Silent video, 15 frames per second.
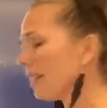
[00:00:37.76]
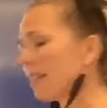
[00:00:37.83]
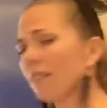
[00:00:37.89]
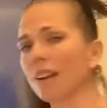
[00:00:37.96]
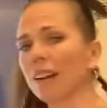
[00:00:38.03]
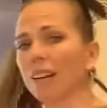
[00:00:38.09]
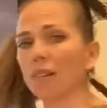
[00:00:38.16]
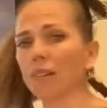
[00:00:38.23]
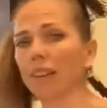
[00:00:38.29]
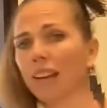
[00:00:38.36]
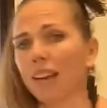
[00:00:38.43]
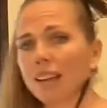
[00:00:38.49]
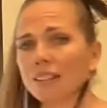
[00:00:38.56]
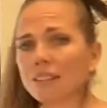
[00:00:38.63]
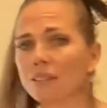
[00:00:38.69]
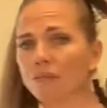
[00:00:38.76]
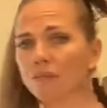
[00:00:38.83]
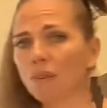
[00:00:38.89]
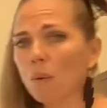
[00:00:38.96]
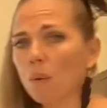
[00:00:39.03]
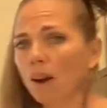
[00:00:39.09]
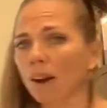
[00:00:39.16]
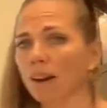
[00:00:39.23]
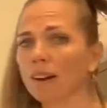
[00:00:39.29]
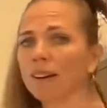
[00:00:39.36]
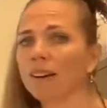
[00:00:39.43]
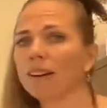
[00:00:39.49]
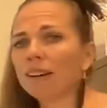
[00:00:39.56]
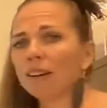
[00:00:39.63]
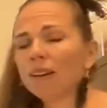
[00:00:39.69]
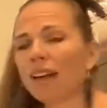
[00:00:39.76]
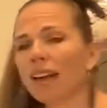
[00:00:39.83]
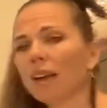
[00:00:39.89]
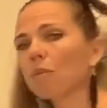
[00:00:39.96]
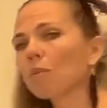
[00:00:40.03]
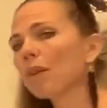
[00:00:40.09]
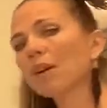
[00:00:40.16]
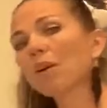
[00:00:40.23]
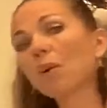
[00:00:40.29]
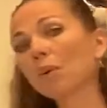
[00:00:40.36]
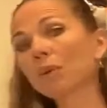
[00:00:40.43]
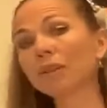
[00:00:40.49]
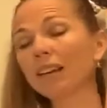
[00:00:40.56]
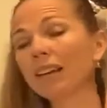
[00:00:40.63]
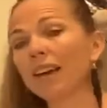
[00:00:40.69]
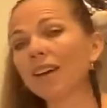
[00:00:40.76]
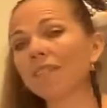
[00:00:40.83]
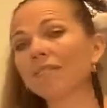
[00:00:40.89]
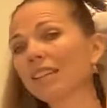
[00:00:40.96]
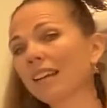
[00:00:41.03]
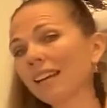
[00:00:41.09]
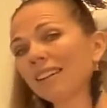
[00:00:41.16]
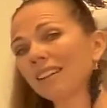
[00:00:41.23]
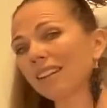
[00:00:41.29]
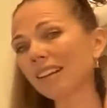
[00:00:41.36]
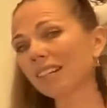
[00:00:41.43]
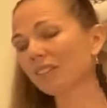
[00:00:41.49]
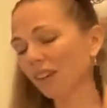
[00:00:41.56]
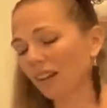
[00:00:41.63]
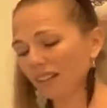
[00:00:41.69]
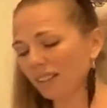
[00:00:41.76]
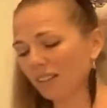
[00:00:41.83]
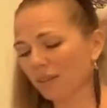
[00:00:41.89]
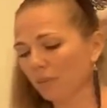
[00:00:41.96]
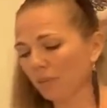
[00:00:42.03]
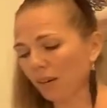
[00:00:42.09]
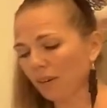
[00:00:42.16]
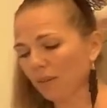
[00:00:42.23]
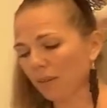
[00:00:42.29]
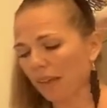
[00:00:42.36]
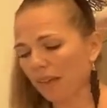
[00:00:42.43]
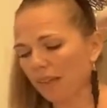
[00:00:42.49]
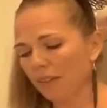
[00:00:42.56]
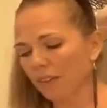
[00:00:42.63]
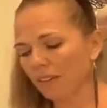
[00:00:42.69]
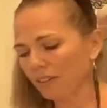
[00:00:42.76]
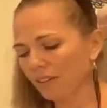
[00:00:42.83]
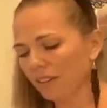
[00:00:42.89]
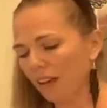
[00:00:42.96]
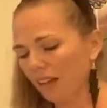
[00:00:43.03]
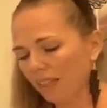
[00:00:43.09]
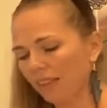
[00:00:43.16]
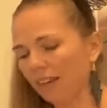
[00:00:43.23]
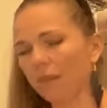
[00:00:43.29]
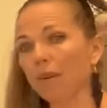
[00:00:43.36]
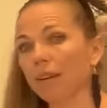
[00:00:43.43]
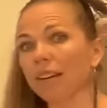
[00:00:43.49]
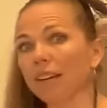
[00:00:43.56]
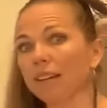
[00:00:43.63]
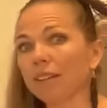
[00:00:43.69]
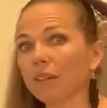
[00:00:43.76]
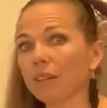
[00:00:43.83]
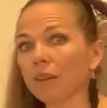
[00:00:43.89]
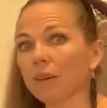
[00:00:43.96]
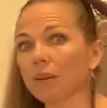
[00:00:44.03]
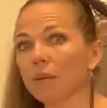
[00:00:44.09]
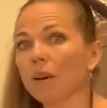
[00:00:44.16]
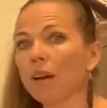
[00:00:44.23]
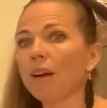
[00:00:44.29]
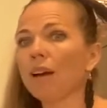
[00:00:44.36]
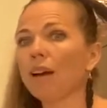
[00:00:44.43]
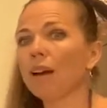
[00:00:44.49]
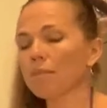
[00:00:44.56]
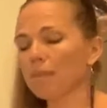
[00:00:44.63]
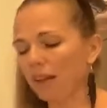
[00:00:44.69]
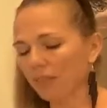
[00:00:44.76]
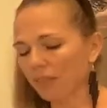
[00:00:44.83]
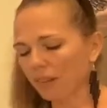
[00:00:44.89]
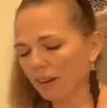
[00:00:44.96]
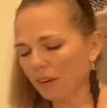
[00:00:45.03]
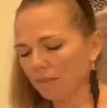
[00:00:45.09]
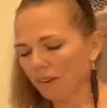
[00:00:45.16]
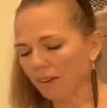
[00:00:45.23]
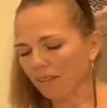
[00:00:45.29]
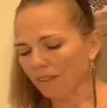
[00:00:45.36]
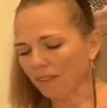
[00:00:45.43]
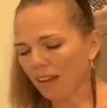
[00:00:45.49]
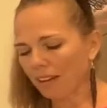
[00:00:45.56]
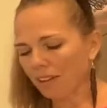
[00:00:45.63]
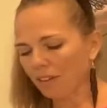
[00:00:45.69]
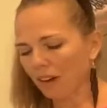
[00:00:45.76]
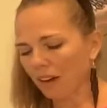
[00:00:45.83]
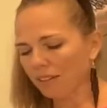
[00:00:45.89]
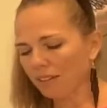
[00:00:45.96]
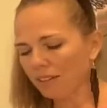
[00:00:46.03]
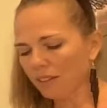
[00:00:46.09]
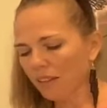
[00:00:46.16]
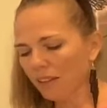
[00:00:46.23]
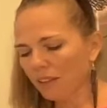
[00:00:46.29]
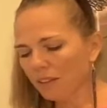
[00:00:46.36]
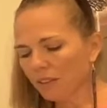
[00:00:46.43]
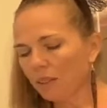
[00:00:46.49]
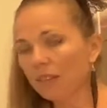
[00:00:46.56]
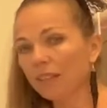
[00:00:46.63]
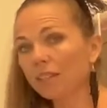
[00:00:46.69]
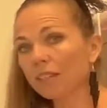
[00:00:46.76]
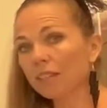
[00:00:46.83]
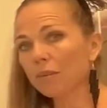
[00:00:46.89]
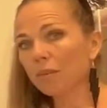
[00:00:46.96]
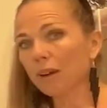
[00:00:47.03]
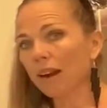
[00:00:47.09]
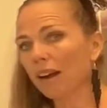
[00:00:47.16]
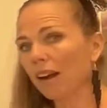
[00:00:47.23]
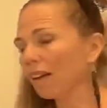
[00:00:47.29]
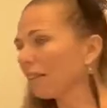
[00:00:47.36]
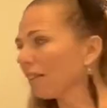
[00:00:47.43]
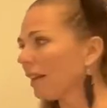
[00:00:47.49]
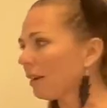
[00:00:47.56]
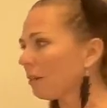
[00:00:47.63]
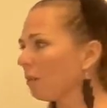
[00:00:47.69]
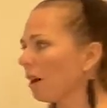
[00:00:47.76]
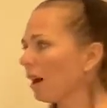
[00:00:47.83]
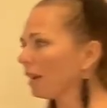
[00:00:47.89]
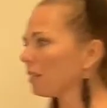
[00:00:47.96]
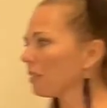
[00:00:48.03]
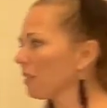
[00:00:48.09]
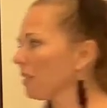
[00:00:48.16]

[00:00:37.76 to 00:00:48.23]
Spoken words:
on the right only has 4. Okay, we only have 10 electrons to work with. There's nothing we can do about the number of electrons. So this is where, like, watch